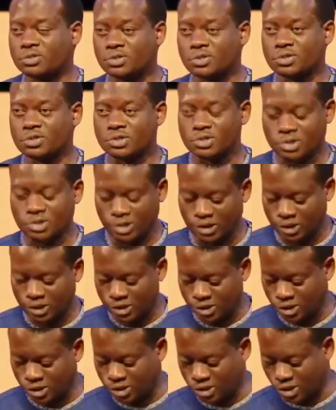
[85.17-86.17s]
to see
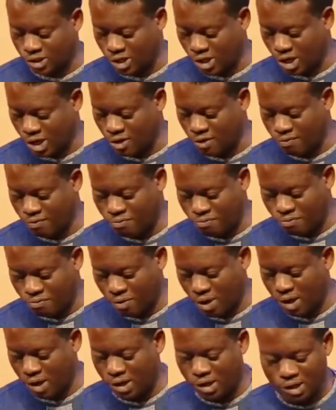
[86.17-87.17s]
this year
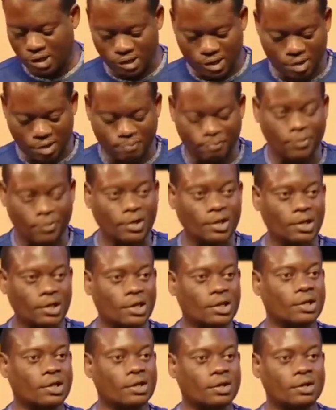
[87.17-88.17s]
many there
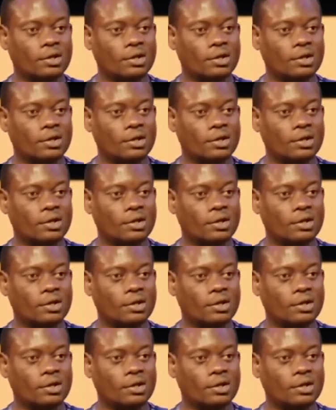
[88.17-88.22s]
be